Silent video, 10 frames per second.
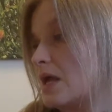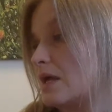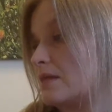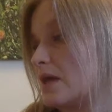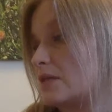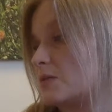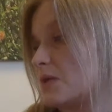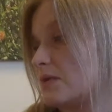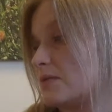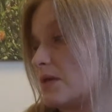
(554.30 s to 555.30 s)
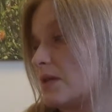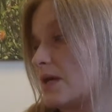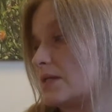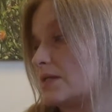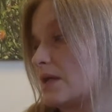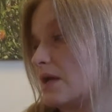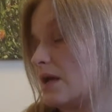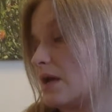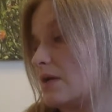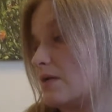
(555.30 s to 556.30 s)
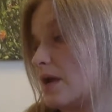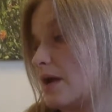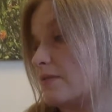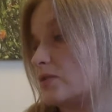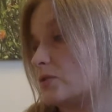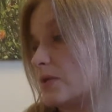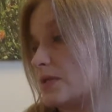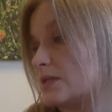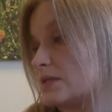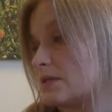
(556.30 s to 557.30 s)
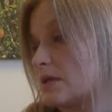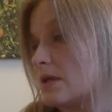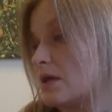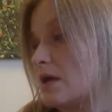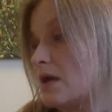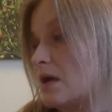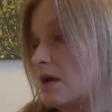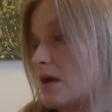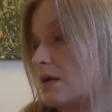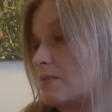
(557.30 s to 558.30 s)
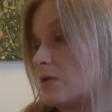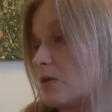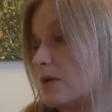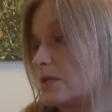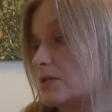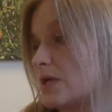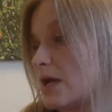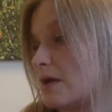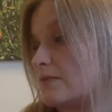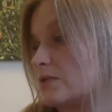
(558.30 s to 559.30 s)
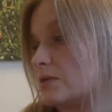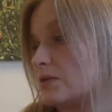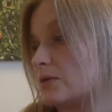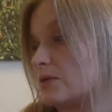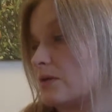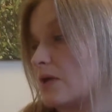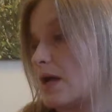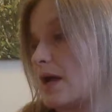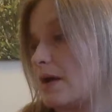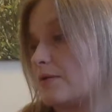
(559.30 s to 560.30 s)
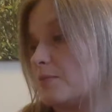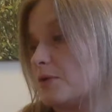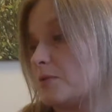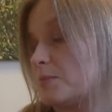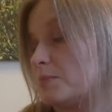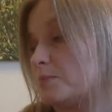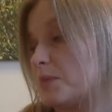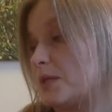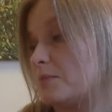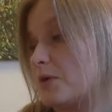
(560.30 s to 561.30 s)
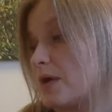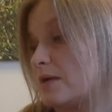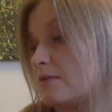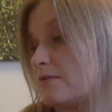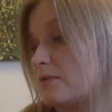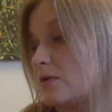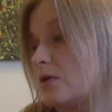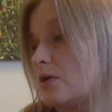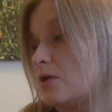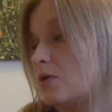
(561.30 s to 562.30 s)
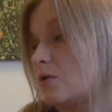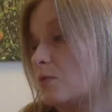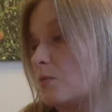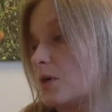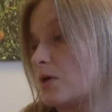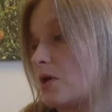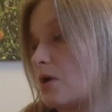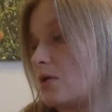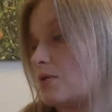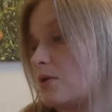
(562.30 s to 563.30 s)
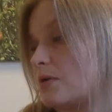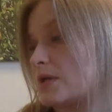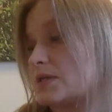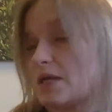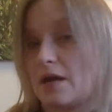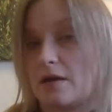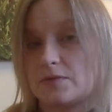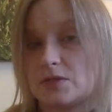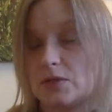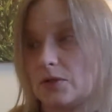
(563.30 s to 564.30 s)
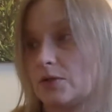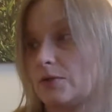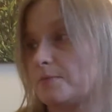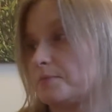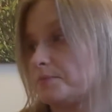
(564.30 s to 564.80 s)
And that's when I realize I don't have a choice. I am going to have to learn how to be brave. We're all going to have to learn.